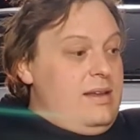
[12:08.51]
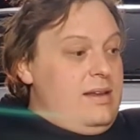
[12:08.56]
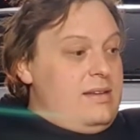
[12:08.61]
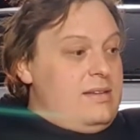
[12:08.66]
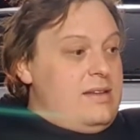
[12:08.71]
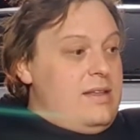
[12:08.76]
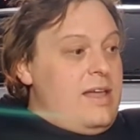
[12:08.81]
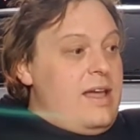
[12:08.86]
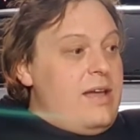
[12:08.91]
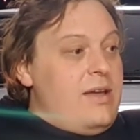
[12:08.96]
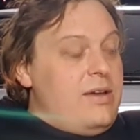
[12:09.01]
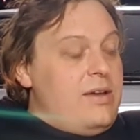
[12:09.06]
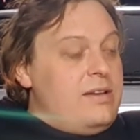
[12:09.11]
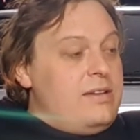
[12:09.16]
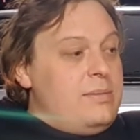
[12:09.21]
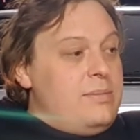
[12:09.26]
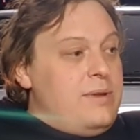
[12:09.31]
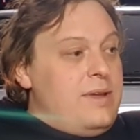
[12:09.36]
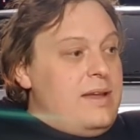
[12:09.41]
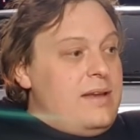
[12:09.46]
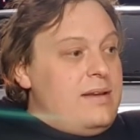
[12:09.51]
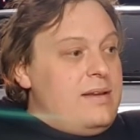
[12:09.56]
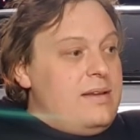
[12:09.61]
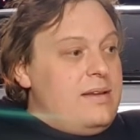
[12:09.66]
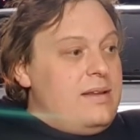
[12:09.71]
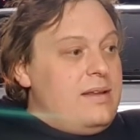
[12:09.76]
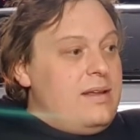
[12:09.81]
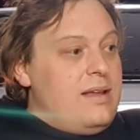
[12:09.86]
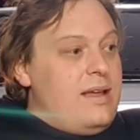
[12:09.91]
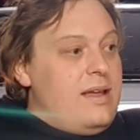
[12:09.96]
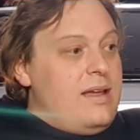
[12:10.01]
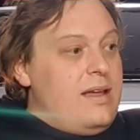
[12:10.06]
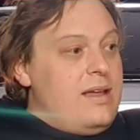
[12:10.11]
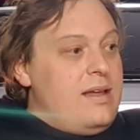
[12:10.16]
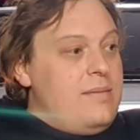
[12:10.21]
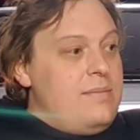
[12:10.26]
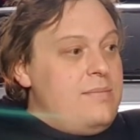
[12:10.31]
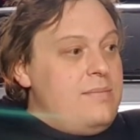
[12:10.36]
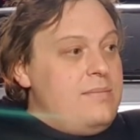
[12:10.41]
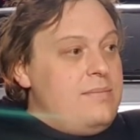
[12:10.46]
So that hurt a bit.
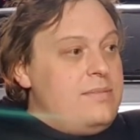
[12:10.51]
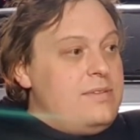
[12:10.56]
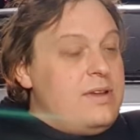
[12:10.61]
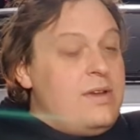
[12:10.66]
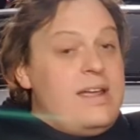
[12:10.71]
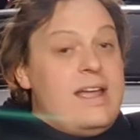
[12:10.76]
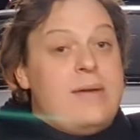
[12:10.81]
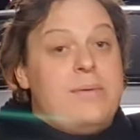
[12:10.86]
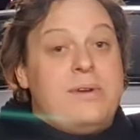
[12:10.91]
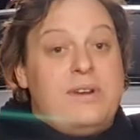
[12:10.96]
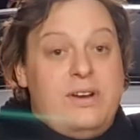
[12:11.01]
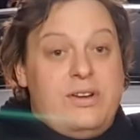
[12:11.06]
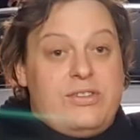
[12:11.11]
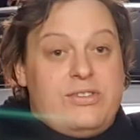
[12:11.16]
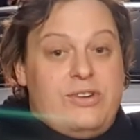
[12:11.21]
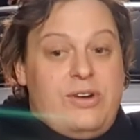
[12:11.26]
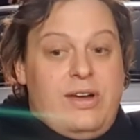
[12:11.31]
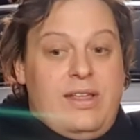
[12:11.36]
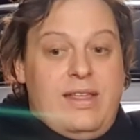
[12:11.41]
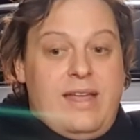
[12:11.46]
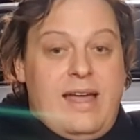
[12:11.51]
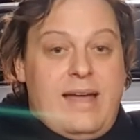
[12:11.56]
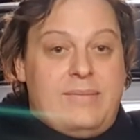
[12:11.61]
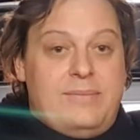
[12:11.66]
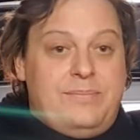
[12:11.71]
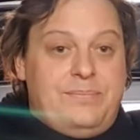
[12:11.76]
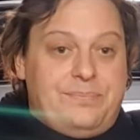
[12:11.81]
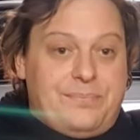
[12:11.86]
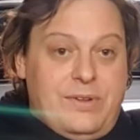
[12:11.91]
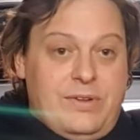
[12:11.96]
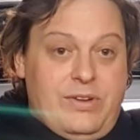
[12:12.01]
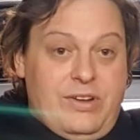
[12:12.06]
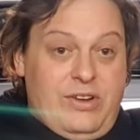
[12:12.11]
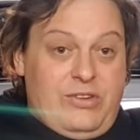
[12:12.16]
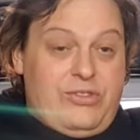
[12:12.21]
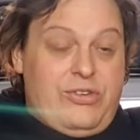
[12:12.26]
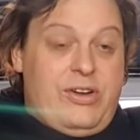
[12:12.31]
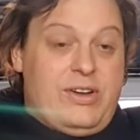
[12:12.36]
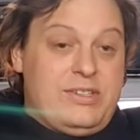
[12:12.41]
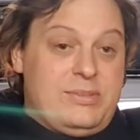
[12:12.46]
So yeah, we're going to try that. We're going
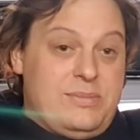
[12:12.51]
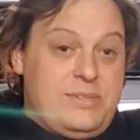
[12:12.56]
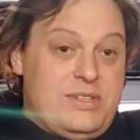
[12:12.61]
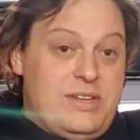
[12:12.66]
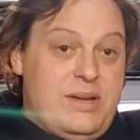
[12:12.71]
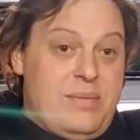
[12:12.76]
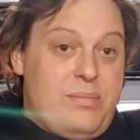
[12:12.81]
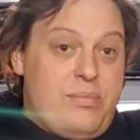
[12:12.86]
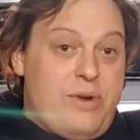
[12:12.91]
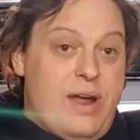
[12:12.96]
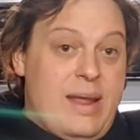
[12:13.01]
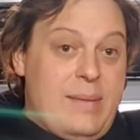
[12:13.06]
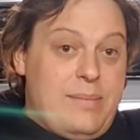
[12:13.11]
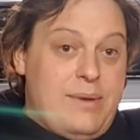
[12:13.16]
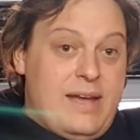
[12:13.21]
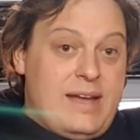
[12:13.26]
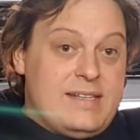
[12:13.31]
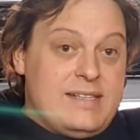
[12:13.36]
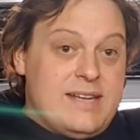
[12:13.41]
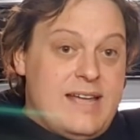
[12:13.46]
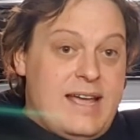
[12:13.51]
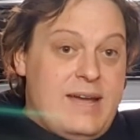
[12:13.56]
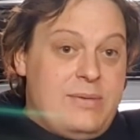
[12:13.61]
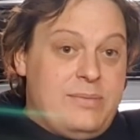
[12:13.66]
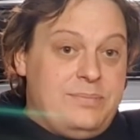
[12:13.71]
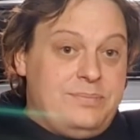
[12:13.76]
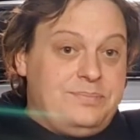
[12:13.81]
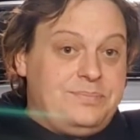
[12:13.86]
to try some certain brake pads out.